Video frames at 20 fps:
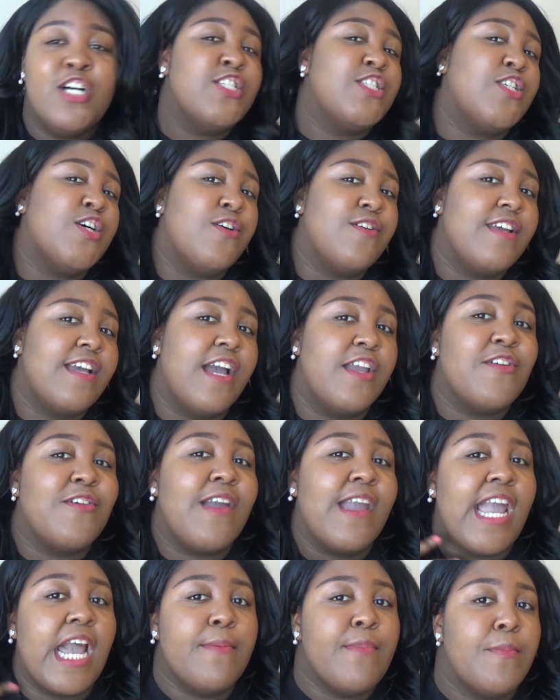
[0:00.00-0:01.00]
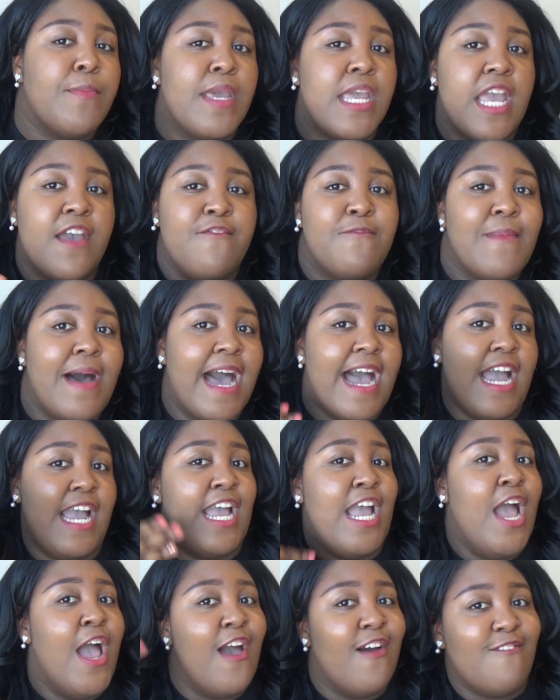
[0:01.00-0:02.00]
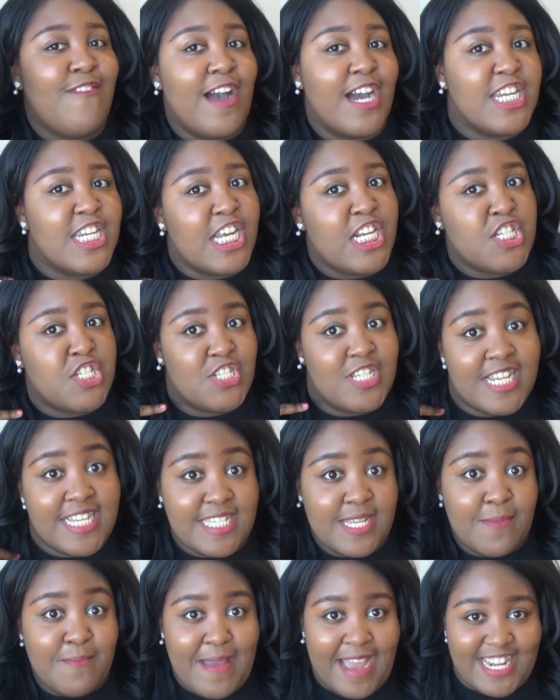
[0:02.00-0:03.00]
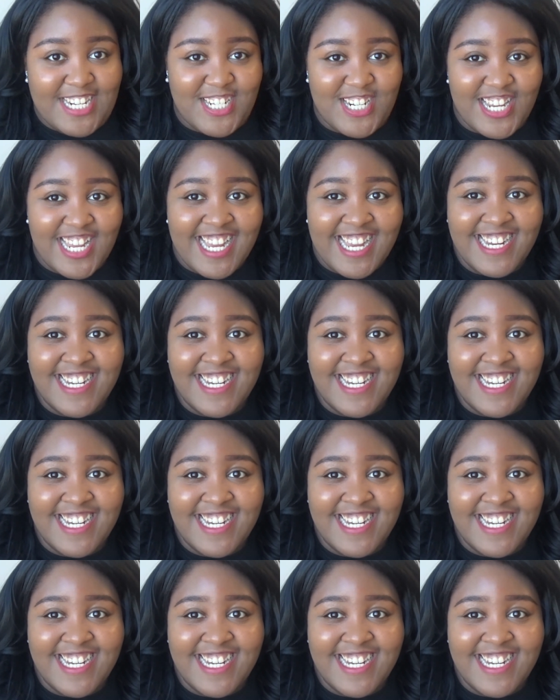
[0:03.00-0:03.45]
So yeah, you can come at me if my foundation isn't matching.